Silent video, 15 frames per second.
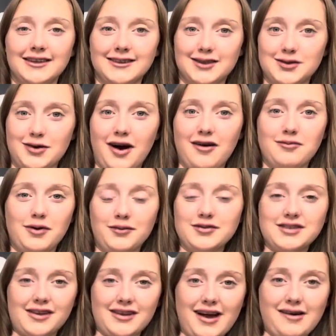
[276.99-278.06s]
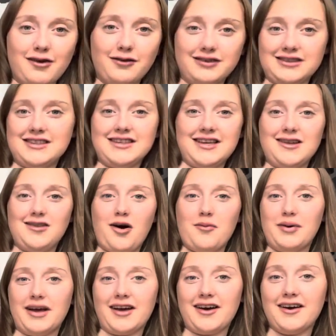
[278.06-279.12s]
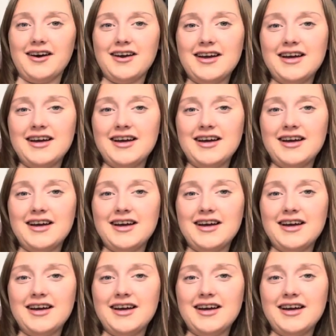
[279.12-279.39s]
to 12 months, so they're obviously a lot bigger.